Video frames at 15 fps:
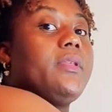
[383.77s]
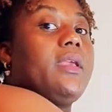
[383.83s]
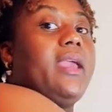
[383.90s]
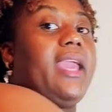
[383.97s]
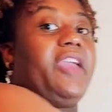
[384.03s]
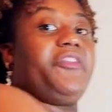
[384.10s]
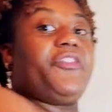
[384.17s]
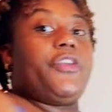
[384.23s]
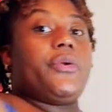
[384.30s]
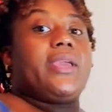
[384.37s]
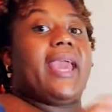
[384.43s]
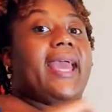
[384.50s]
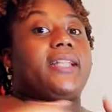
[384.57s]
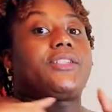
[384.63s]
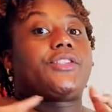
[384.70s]
if you
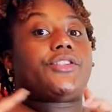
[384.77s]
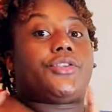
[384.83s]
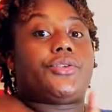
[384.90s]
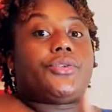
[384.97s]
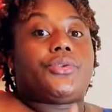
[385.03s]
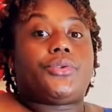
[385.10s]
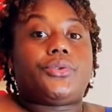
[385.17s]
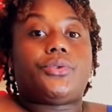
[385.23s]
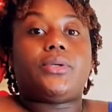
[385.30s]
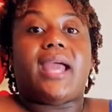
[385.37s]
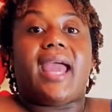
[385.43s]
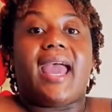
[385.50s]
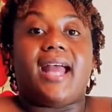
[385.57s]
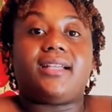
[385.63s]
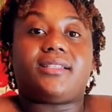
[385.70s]
get 2
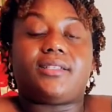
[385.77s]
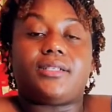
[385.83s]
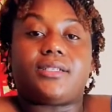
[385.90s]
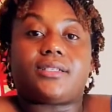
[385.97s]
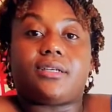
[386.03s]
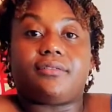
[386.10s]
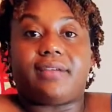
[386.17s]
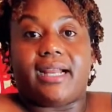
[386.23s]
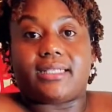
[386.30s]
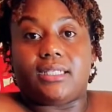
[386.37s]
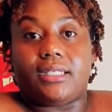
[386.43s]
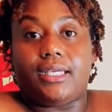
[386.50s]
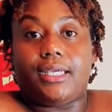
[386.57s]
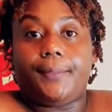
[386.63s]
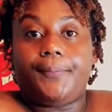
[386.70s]
answers
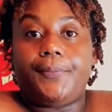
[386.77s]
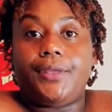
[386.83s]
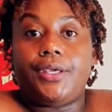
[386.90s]
correctly,